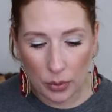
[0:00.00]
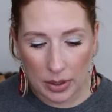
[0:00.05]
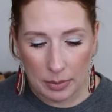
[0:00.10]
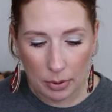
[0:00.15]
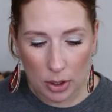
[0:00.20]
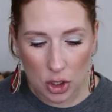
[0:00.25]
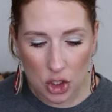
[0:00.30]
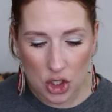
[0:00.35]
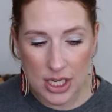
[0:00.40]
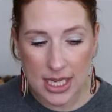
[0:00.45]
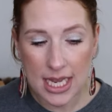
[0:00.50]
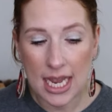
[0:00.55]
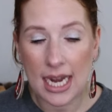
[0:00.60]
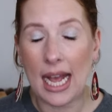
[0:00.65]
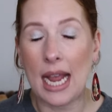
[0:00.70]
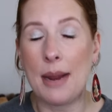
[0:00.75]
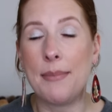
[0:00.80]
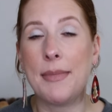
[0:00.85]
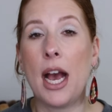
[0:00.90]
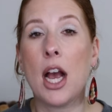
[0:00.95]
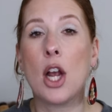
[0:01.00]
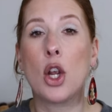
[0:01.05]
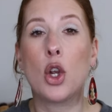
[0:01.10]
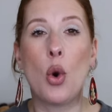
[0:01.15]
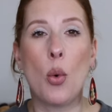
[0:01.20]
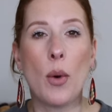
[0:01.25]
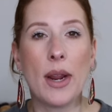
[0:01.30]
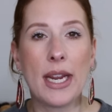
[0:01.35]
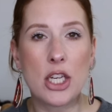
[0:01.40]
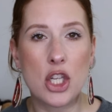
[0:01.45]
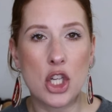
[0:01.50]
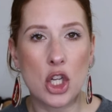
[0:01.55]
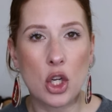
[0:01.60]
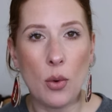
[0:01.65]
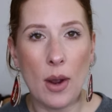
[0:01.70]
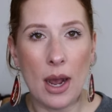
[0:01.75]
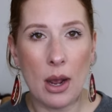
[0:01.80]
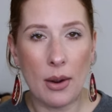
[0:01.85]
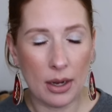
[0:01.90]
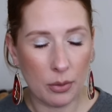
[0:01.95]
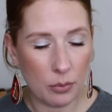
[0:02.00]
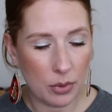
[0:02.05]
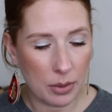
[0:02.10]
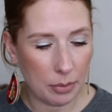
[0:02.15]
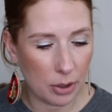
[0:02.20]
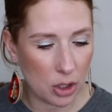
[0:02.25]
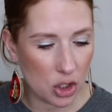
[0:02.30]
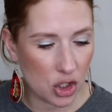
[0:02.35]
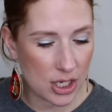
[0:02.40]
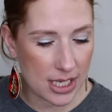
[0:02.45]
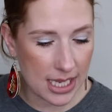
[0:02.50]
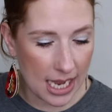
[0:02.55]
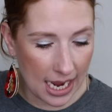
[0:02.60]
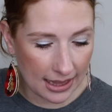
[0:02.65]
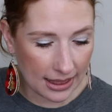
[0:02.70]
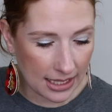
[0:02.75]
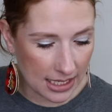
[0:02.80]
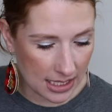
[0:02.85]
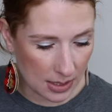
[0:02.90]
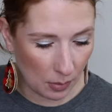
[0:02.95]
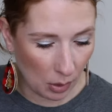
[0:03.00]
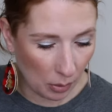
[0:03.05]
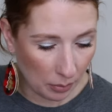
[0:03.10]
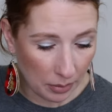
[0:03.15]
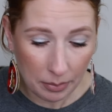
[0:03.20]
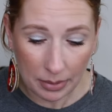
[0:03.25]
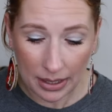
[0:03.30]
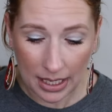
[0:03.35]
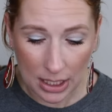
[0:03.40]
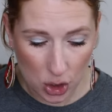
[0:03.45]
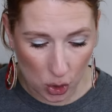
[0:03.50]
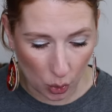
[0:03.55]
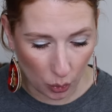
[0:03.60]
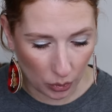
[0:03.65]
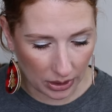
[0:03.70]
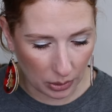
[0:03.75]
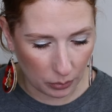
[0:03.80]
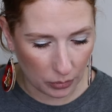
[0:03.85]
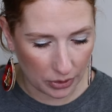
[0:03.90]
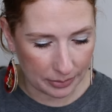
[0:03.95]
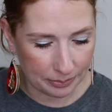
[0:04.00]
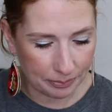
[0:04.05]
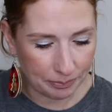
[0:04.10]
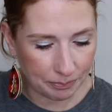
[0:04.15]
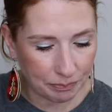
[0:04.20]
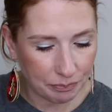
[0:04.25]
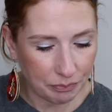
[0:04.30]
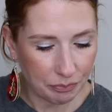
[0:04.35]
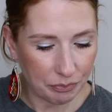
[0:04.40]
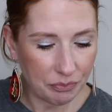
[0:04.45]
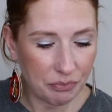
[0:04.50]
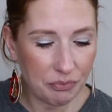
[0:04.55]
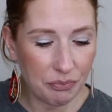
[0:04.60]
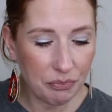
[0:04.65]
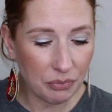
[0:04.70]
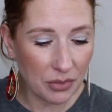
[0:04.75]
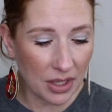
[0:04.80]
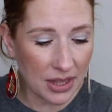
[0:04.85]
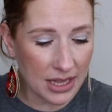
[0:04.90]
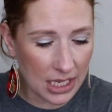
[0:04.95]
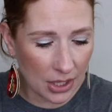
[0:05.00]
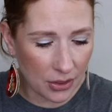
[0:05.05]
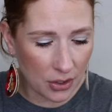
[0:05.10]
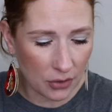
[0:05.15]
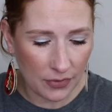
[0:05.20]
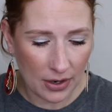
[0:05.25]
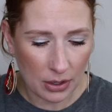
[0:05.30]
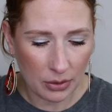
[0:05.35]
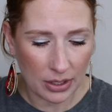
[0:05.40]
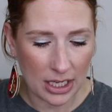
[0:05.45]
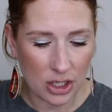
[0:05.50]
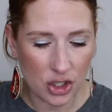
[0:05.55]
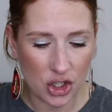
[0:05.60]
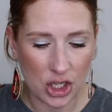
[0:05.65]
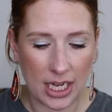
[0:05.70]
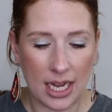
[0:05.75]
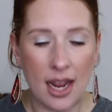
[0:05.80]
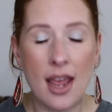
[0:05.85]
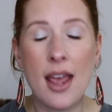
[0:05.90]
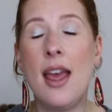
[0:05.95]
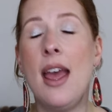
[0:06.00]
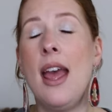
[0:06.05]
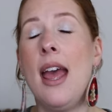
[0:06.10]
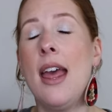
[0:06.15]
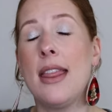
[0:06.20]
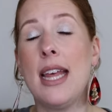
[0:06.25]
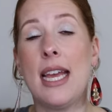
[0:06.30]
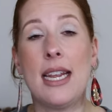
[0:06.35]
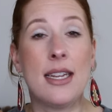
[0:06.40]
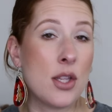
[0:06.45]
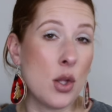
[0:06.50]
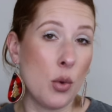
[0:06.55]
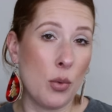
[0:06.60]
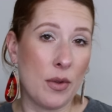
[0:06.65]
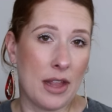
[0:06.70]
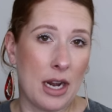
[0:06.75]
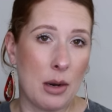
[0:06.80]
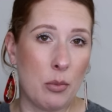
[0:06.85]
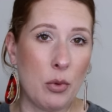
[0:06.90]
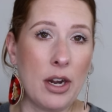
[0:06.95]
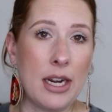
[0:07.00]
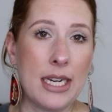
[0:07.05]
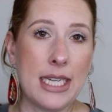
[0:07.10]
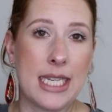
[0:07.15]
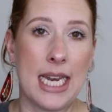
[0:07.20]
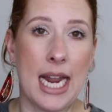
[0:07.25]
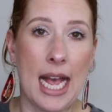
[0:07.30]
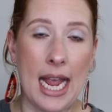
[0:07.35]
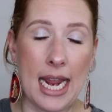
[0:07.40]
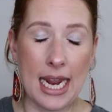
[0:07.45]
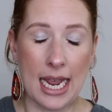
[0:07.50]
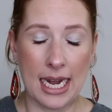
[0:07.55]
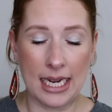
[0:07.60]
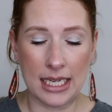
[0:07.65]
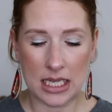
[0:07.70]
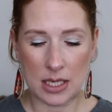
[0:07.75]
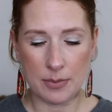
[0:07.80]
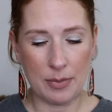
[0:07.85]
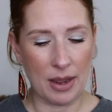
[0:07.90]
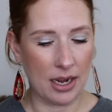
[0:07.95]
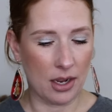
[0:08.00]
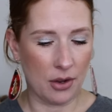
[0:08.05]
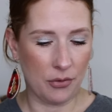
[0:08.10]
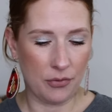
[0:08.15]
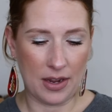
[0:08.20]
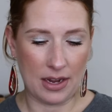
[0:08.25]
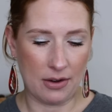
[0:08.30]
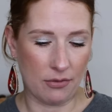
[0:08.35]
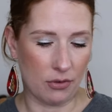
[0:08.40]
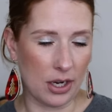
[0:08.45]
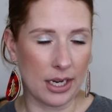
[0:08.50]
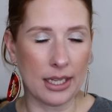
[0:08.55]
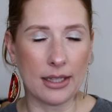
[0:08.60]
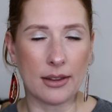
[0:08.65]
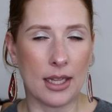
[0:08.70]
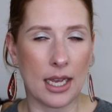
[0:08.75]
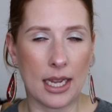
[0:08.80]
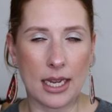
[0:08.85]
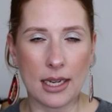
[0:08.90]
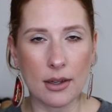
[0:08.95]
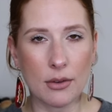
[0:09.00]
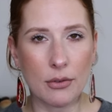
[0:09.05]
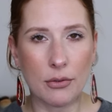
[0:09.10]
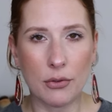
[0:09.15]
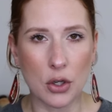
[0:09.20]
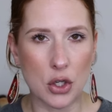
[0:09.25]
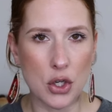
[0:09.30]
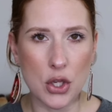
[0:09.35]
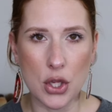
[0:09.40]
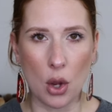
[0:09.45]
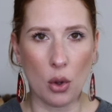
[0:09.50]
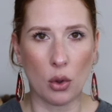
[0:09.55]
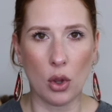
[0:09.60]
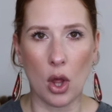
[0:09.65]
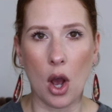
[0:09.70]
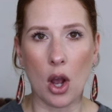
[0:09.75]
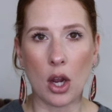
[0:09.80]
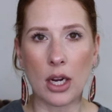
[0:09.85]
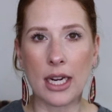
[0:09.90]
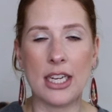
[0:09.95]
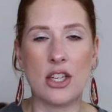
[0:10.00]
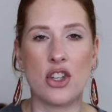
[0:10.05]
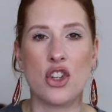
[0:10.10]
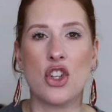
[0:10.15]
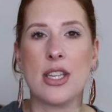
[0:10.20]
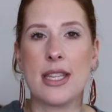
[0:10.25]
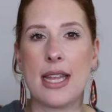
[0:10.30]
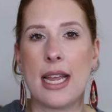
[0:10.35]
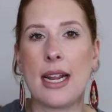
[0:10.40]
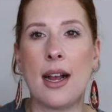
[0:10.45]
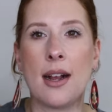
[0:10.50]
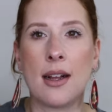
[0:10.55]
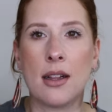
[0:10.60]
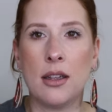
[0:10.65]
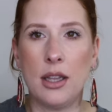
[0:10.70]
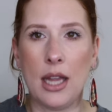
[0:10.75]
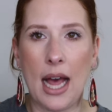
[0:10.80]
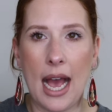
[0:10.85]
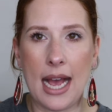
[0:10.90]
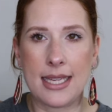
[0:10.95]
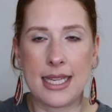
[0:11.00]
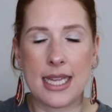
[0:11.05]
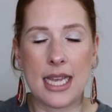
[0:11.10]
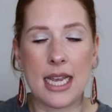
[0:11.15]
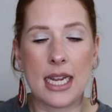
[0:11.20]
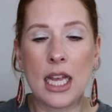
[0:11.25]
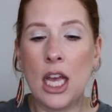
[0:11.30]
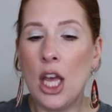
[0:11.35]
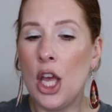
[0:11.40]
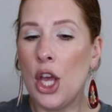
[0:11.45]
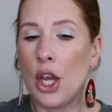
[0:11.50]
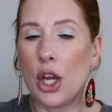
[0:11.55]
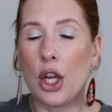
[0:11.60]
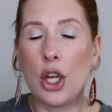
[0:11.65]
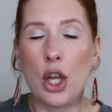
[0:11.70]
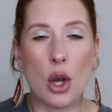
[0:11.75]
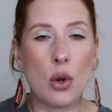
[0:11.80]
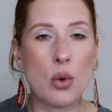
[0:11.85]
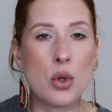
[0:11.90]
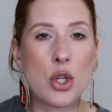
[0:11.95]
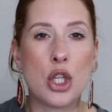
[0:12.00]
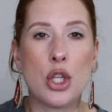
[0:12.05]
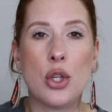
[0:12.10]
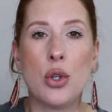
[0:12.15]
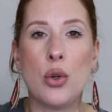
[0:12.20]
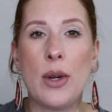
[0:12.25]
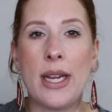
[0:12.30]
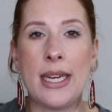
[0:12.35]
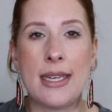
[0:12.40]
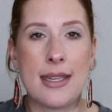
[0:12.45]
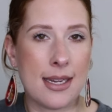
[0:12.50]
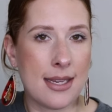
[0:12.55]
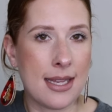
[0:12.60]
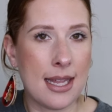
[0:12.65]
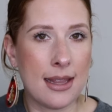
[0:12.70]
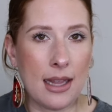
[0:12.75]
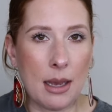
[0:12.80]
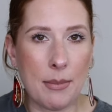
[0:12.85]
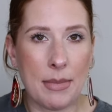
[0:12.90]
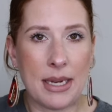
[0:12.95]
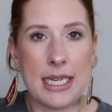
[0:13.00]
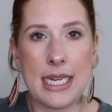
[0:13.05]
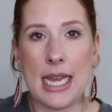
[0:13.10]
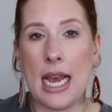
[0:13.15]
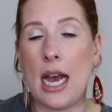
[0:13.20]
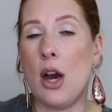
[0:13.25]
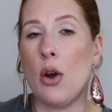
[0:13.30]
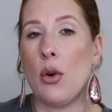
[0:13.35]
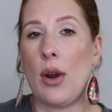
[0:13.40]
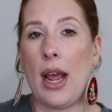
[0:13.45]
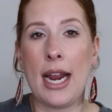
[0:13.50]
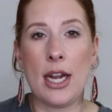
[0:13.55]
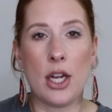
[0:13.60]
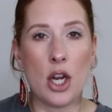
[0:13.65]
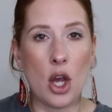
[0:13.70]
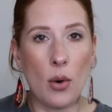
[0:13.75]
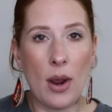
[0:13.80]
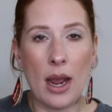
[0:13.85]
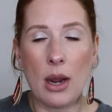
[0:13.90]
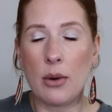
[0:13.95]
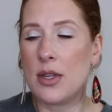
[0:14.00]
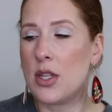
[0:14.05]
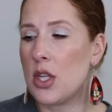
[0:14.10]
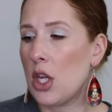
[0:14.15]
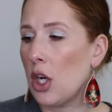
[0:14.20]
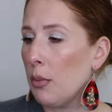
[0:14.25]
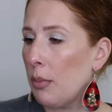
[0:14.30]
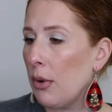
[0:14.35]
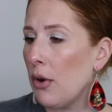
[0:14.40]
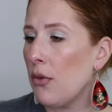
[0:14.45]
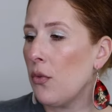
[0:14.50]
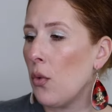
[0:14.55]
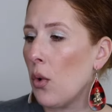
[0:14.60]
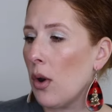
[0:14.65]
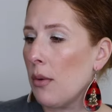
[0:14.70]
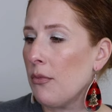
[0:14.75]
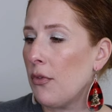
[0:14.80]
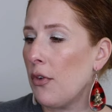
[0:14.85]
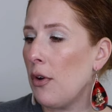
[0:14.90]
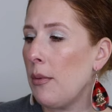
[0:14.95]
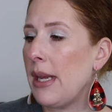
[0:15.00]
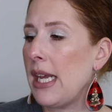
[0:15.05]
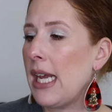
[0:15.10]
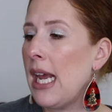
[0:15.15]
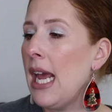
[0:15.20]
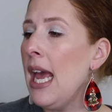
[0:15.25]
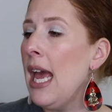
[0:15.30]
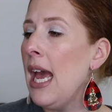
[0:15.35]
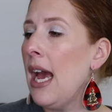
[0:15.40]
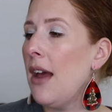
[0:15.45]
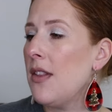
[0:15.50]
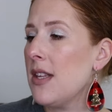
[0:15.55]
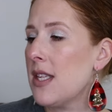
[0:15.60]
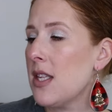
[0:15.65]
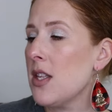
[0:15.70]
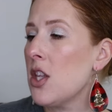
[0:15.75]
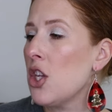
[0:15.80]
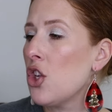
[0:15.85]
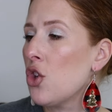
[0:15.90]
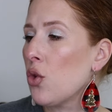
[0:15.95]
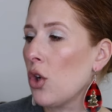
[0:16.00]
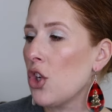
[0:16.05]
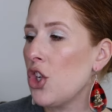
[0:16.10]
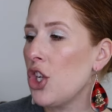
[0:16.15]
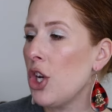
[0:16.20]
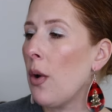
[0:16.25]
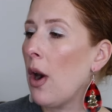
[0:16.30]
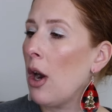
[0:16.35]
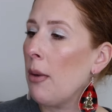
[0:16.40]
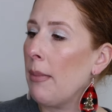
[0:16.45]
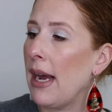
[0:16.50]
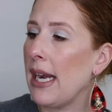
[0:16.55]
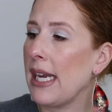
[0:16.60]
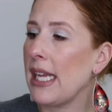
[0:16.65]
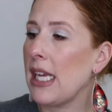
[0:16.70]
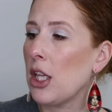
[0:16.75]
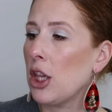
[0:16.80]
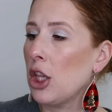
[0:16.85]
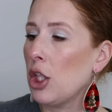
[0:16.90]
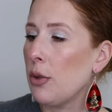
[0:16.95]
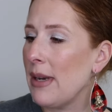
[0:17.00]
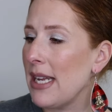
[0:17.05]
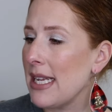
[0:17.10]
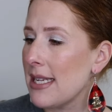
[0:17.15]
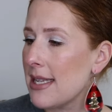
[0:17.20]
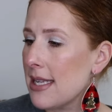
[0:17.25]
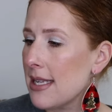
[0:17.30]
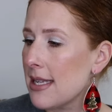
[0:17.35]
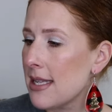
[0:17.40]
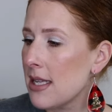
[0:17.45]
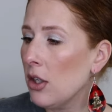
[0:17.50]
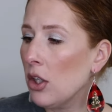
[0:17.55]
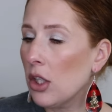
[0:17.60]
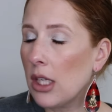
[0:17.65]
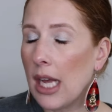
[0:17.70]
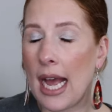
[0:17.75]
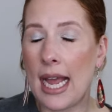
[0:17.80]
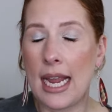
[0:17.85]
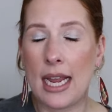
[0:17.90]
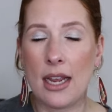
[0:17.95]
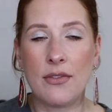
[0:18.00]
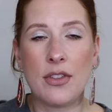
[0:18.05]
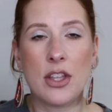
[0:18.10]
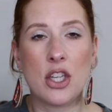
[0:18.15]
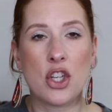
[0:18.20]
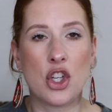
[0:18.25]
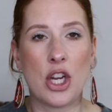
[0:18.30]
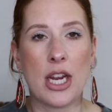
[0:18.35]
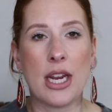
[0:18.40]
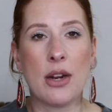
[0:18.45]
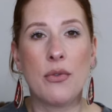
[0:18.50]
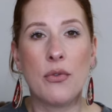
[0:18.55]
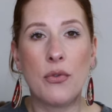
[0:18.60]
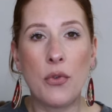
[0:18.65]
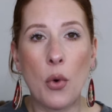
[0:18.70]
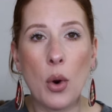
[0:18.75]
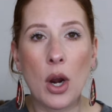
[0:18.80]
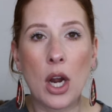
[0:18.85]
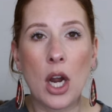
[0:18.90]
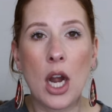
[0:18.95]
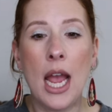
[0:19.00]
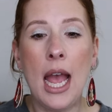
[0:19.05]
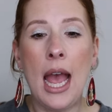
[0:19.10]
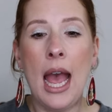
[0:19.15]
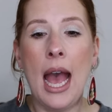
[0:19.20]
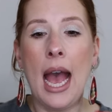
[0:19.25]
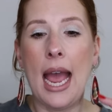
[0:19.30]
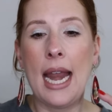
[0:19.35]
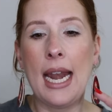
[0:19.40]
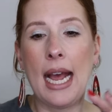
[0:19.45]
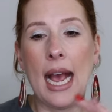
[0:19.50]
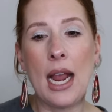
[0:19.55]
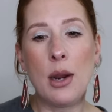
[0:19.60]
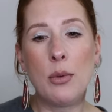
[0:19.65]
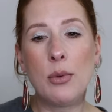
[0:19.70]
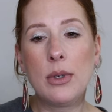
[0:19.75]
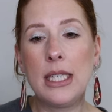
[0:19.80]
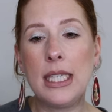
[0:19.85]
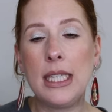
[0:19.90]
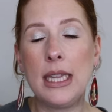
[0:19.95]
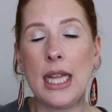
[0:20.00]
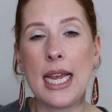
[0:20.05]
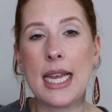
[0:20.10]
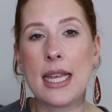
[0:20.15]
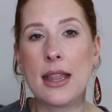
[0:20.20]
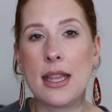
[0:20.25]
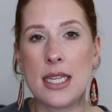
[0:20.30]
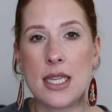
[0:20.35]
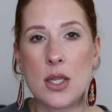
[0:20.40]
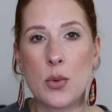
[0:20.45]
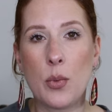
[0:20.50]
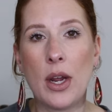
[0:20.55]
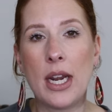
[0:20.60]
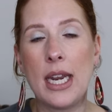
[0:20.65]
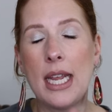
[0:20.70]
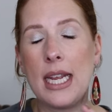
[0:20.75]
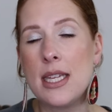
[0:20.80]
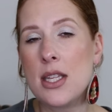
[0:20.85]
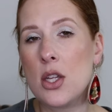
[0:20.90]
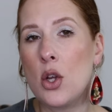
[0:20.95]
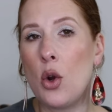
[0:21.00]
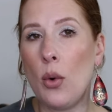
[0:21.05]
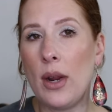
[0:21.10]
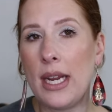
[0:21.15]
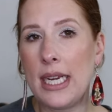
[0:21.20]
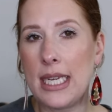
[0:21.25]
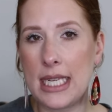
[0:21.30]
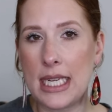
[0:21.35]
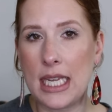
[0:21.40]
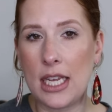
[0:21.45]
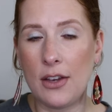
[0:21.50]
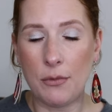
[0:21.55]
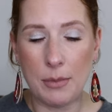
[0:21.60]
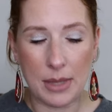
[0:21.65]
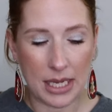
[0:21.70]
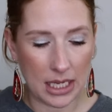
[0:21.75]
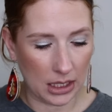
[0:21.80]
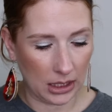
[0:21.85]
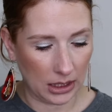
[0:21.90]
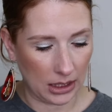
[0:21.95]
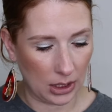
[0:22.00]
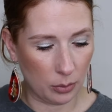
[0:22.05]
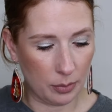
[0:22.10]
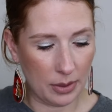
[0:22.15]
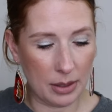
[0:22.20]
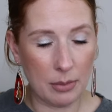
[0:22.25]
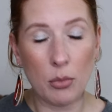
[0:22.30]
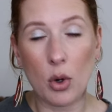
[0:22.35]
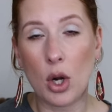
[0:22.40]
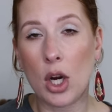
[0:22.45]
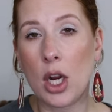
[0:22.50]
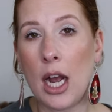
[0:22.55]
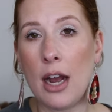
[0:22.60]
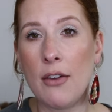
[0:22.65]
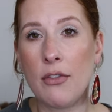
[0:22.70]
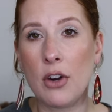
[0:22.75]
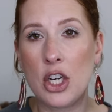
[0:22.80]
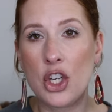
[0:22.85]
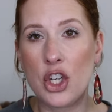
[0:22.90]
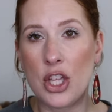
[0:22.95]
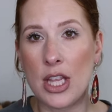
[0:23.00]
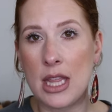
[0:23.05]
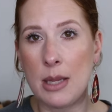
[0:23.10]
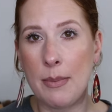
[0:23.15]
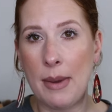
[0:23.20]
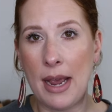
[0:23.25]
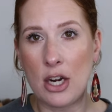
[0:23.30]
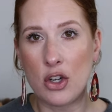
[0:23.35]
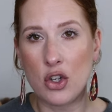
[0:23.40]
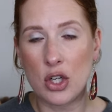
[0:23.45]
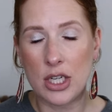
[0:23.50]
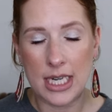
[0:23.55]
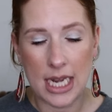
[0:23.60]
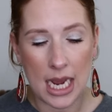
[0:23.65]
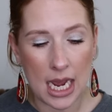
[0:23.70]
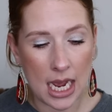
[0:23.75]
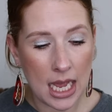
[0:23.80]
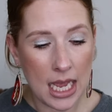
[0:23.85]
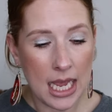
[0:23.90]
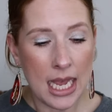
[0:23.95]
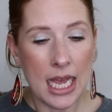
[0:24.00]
repurchase it. I'm not going to go out and repurchase it at this moment, but I totally would. The other foundation that is the one that I'm wearing today, and it's been a favorite like for so long. It's just like a classic go-to. It doesn't let me down. I know how it's gonna perform for me. And this is the Giorgio Armani Luminous Silk. I have the shade four, and I really like this one. It's going to give me a little bit more coverage than the Patrick Ta.